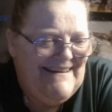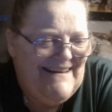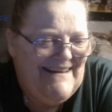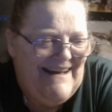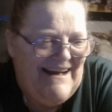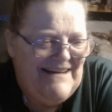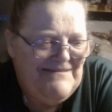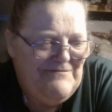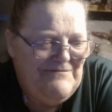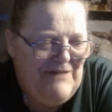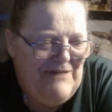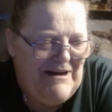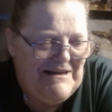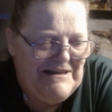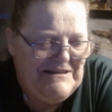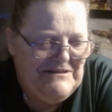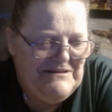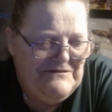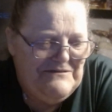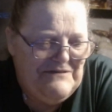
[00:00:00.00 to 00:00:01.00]
I want to
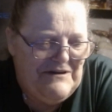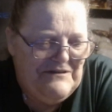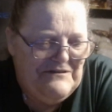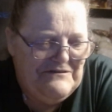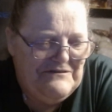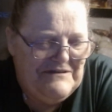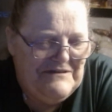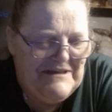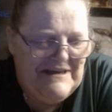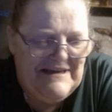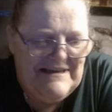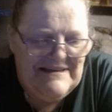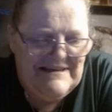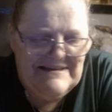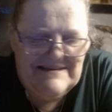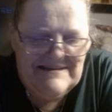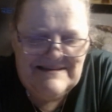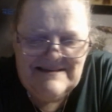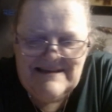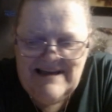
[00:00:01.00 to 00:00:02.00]
do other
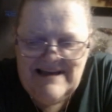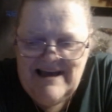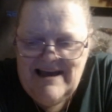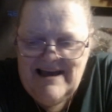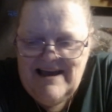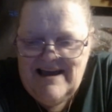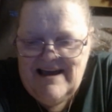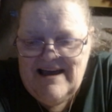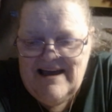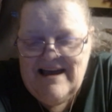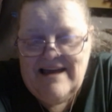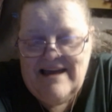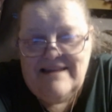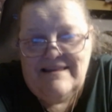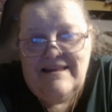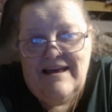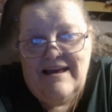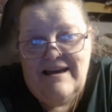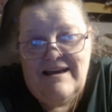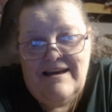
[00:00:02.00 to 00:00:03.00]
things. And
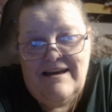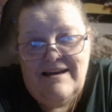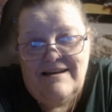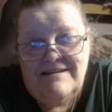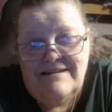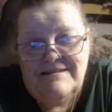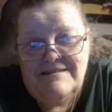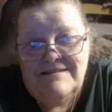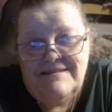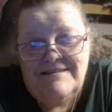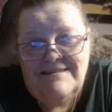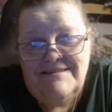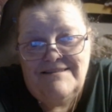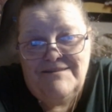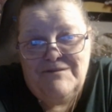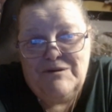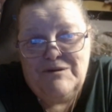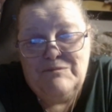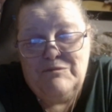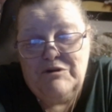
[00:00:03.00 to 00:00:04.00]
then
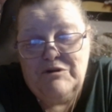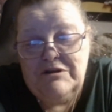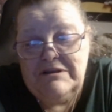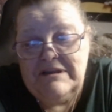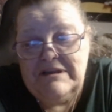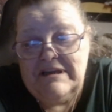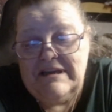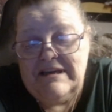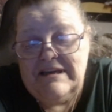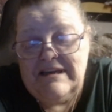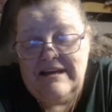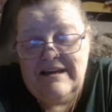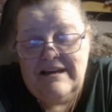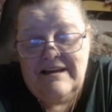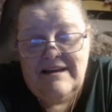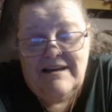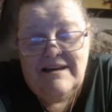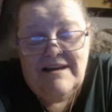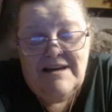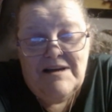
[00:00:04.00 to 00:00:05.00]
one more thing,
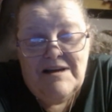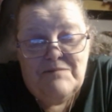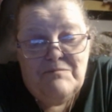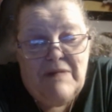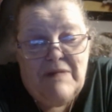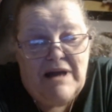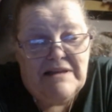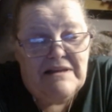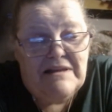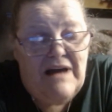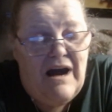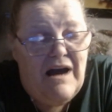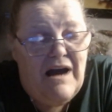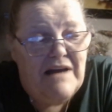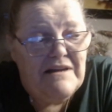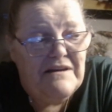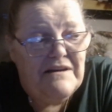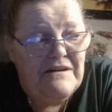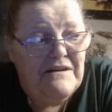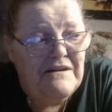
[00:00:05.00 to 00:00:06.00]
my
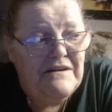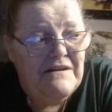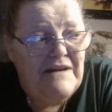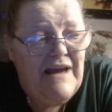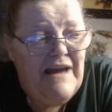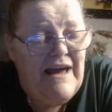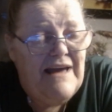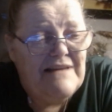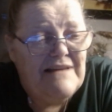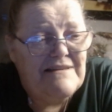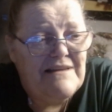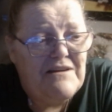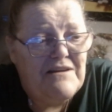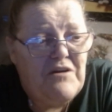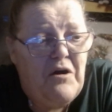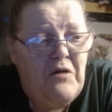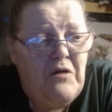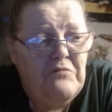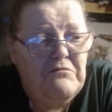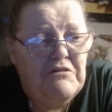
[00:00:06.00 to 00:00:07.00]
daughter has a
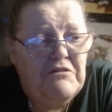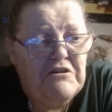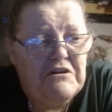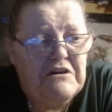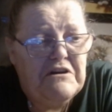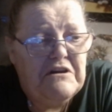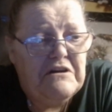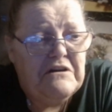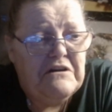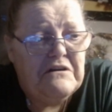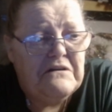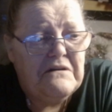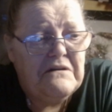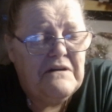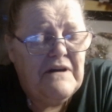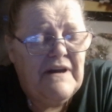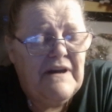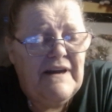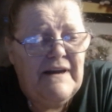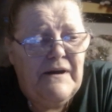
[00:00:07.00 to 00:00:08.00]
coworker
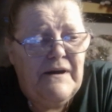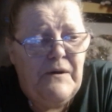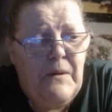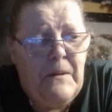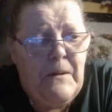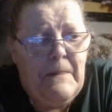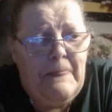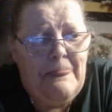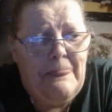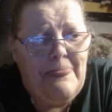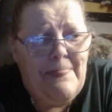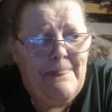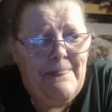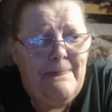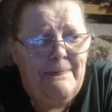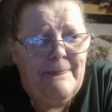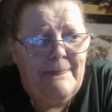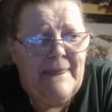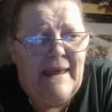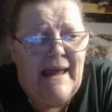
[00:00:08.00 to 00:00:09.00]

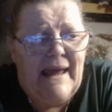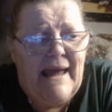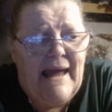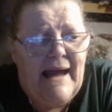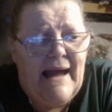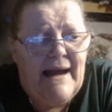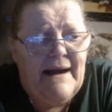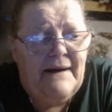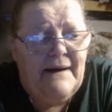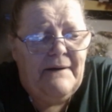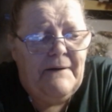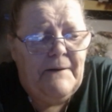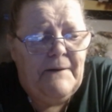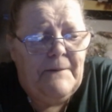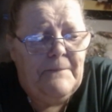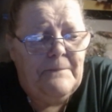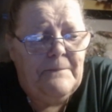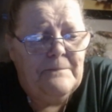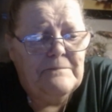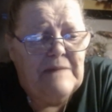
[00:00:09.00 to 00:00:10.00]
that
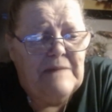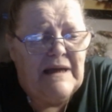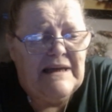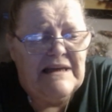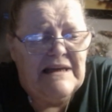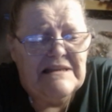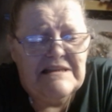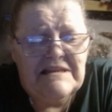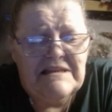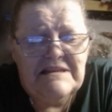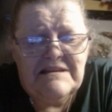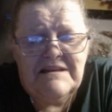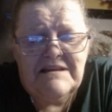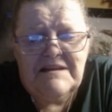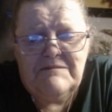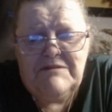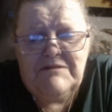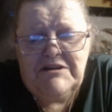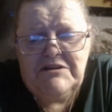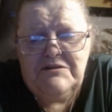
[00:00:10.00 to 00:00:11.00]
I guess she's going to
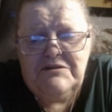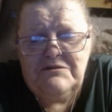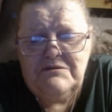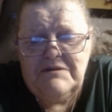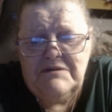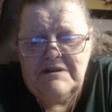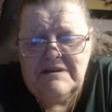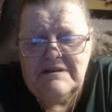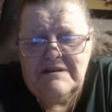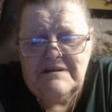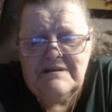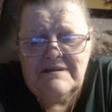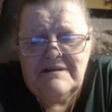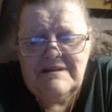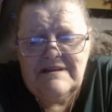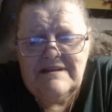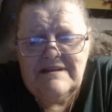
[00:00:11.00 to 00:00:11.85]
be doing